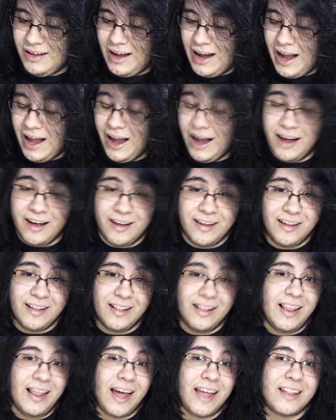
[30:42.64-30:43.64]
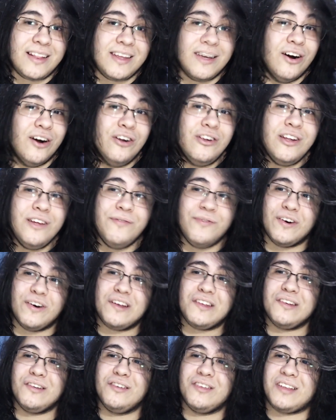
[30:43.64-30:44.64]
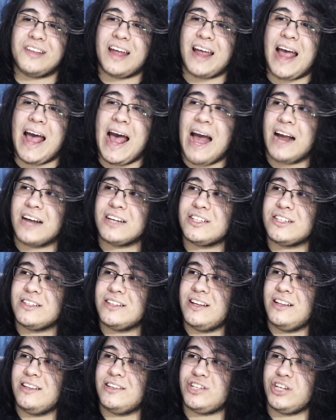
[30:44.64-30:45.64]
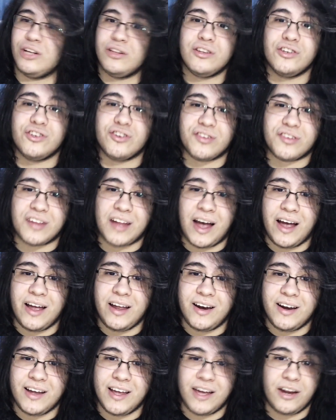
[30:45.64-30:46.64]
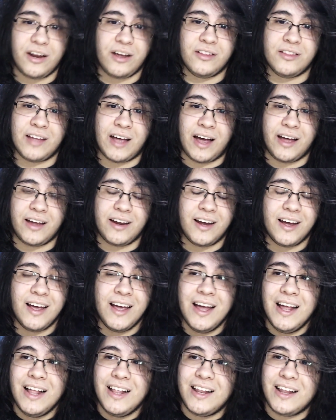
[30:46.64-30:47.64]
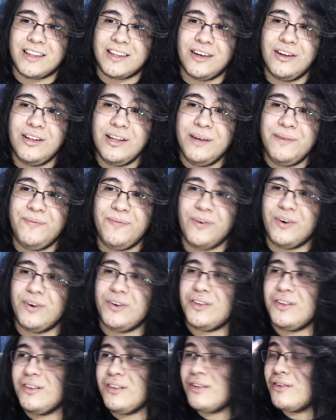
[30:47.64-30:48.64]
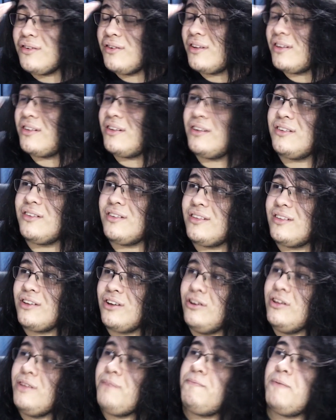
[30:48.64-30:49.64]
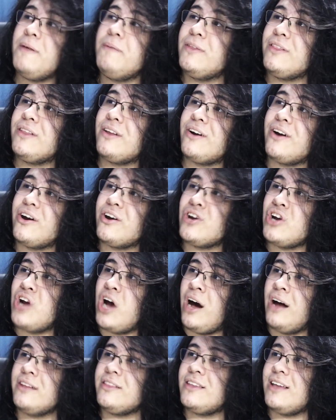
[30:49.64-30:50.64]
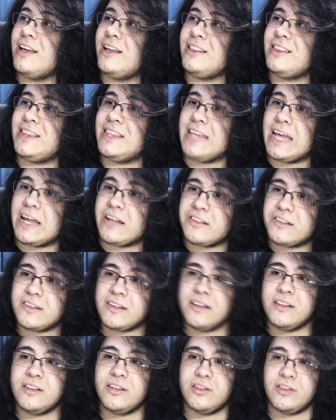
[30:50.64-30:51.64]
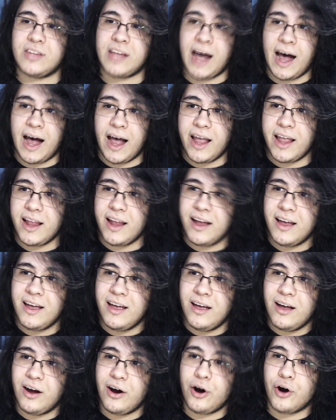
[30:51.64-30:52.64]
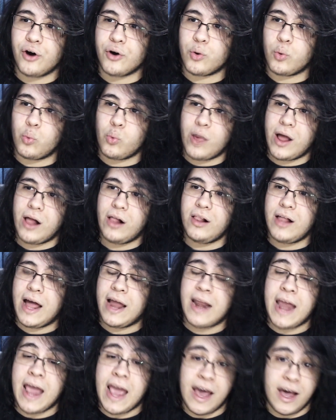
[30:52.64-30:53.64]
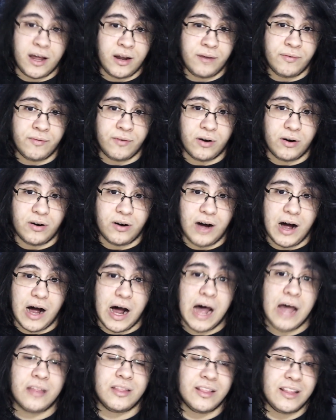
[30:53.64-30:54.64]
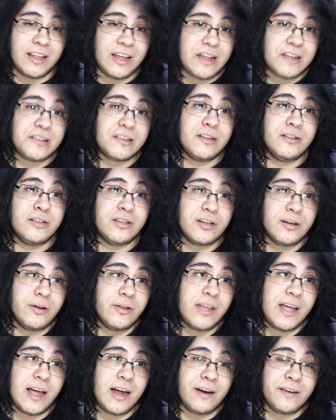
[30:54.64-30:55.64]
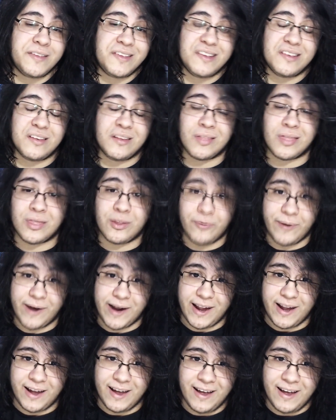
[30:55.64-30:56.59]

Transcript: The only person who's like, actually, Chilton just died. Gideon died. Like, the only persons who's, the only people that are not destined to die are Will and Hannibal, at least until the end of season 3.